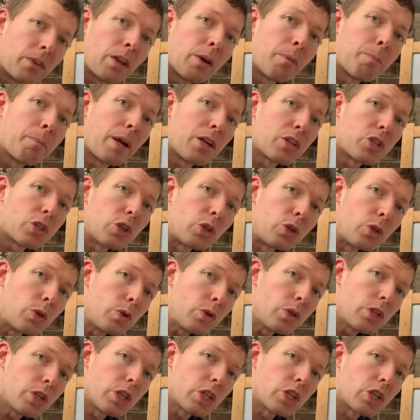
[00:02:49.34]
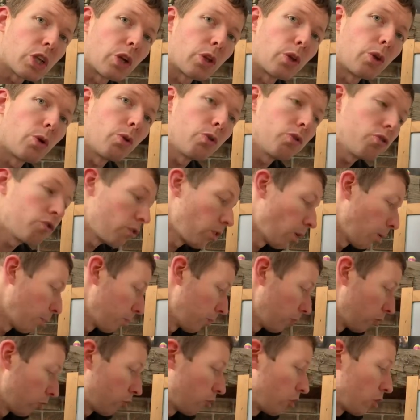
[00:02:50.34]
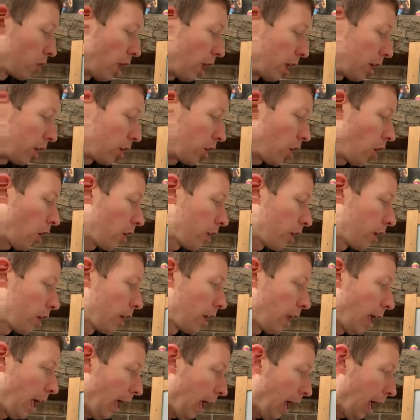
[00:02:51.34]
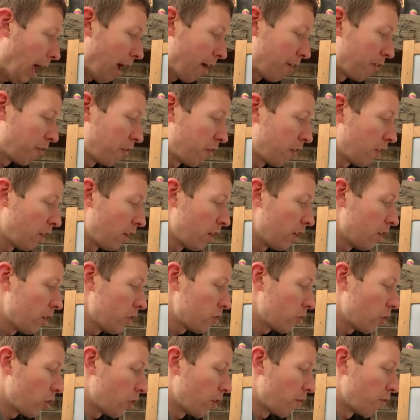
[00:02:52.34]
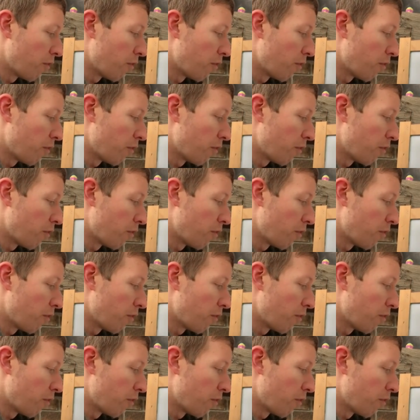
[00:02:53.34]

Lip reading: My solutions are those numbers then cut in half. So the